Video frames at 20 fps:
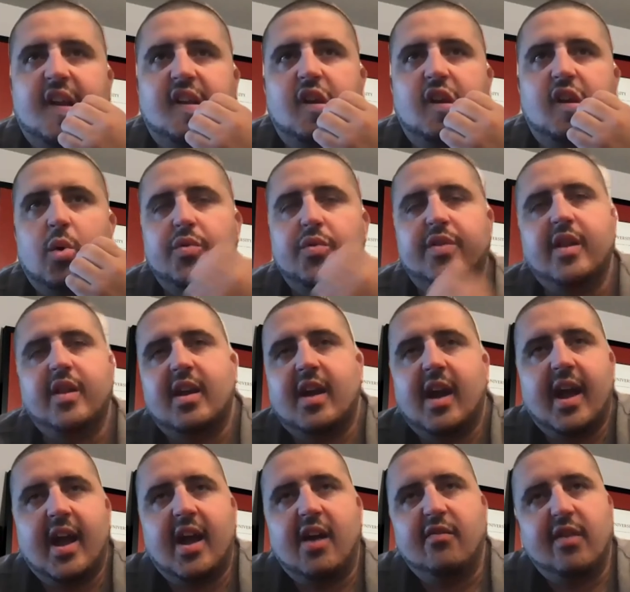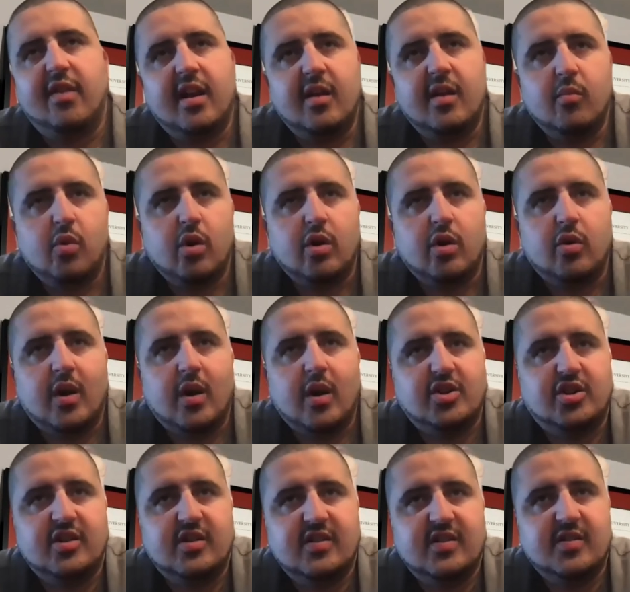don't think I have any more
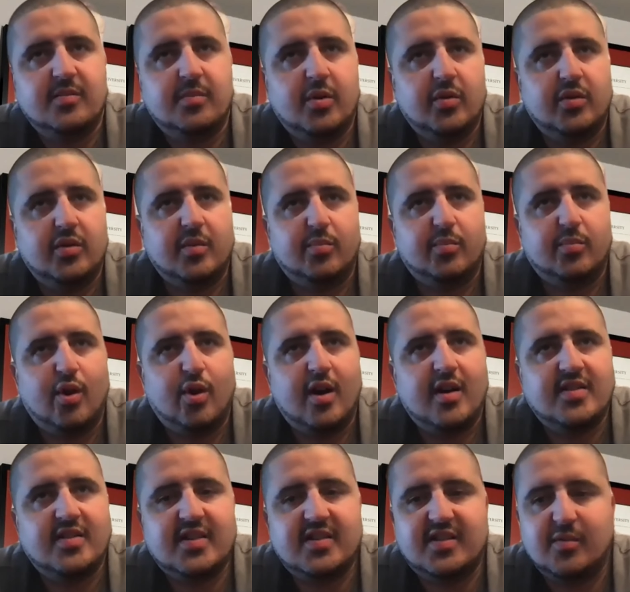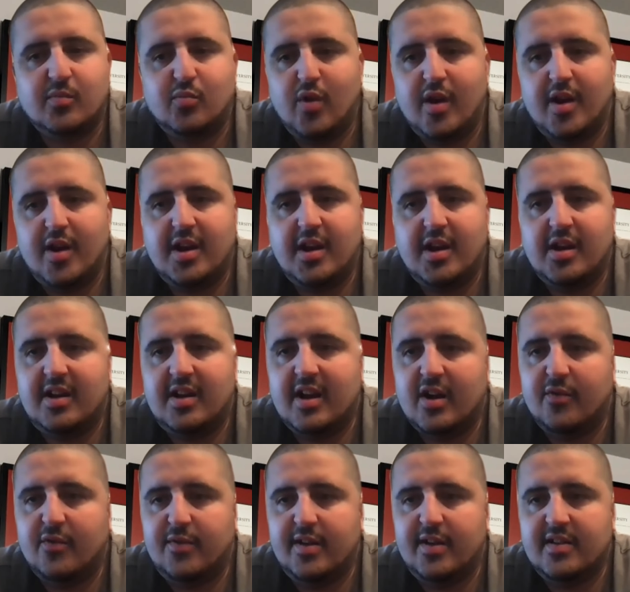questions about the process. I'm ready to
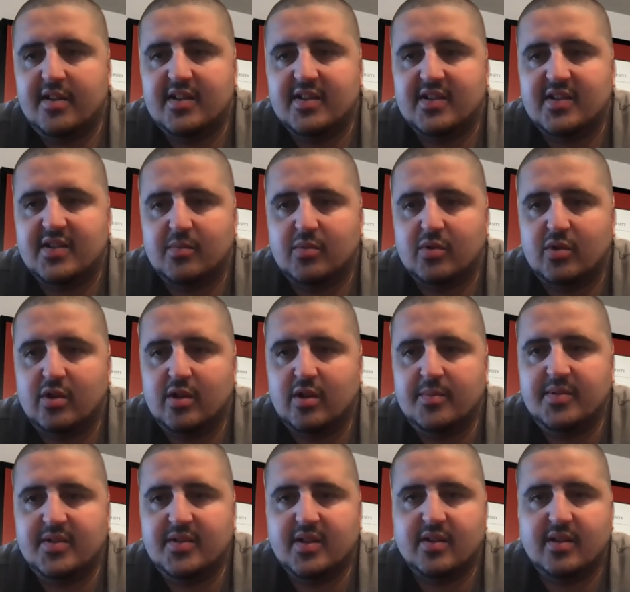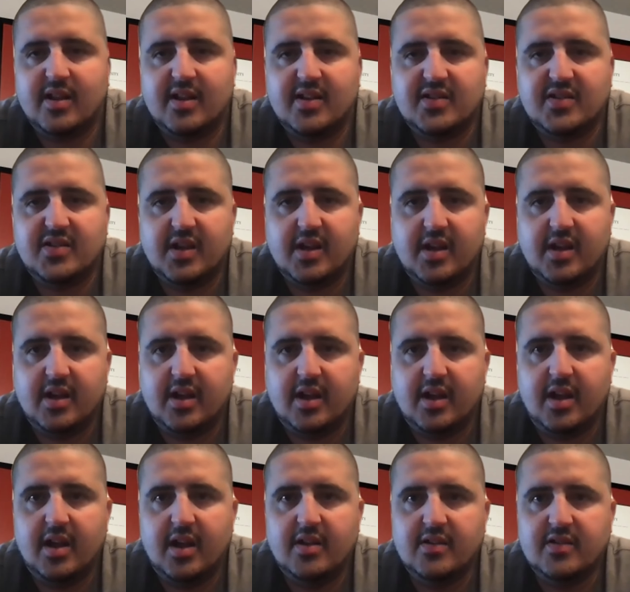delve into some clips unless
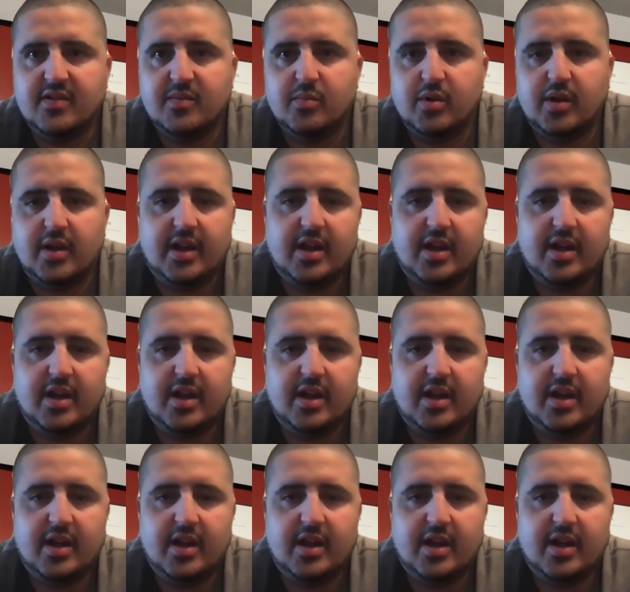somebody